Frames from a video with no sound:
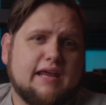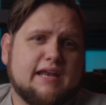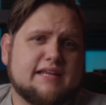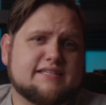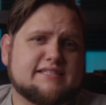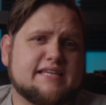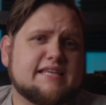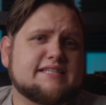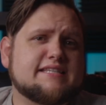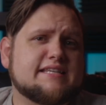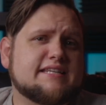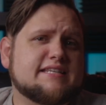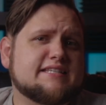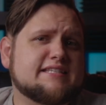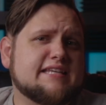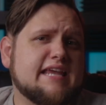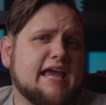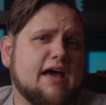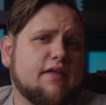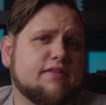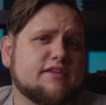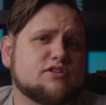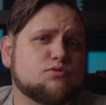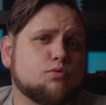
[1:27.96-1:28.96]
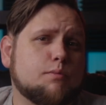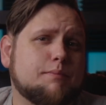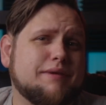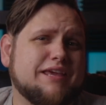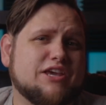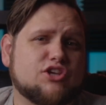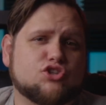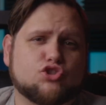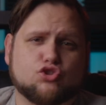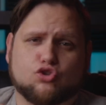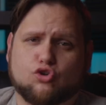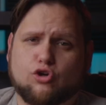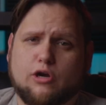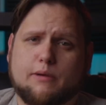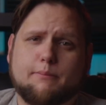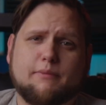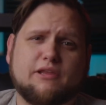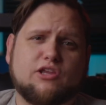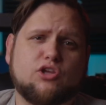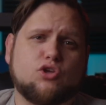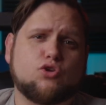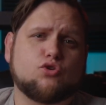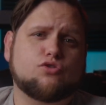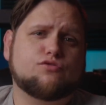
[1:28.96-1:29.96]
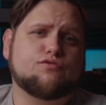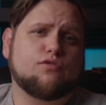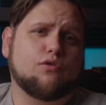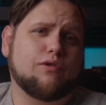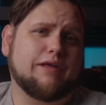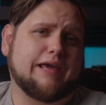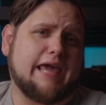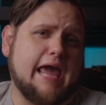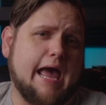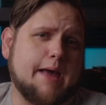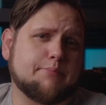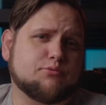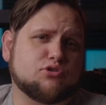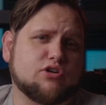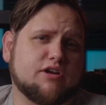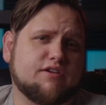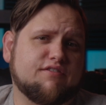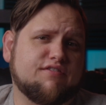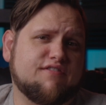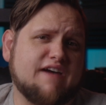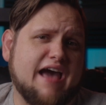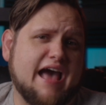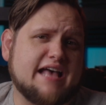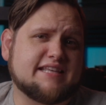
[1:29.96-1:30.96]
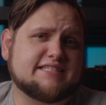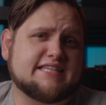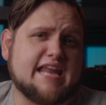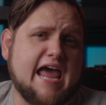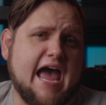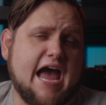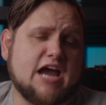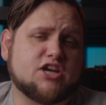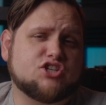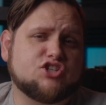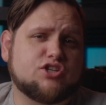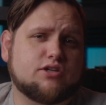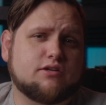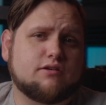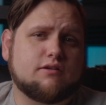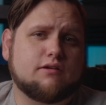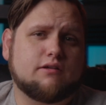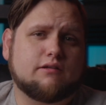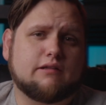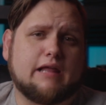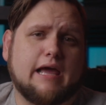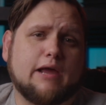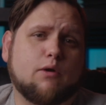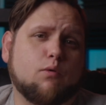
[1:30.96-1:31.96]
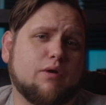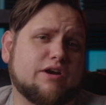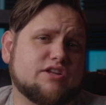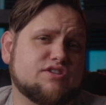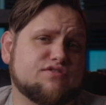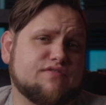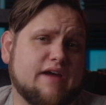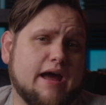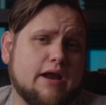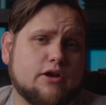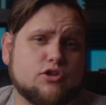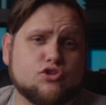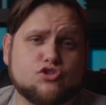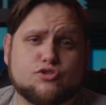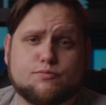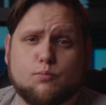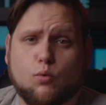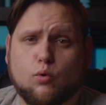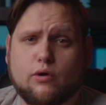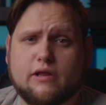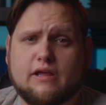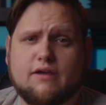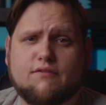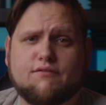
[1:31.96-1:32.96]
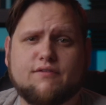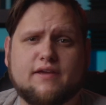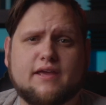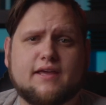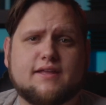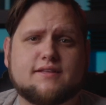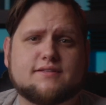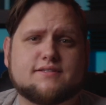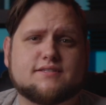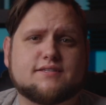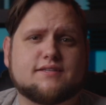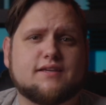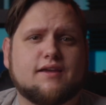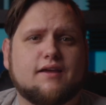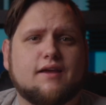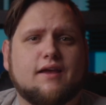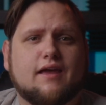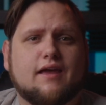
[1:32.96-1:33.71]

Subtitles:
It is easy to see how this would be extremely useful at capturing fast action, like what is found in sporting events,